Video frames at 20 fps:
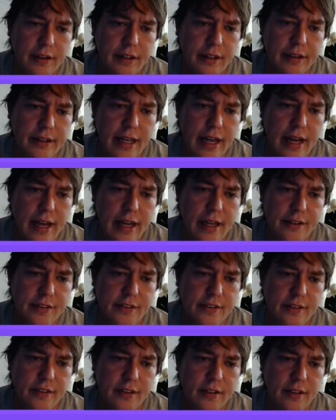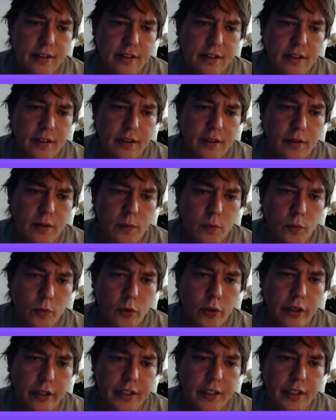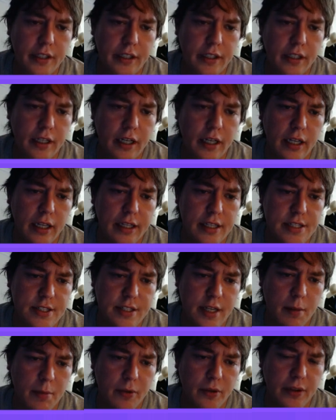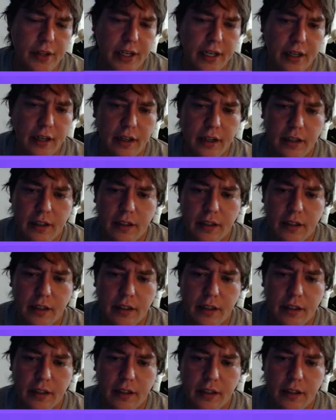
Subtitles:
that rook is doubled there,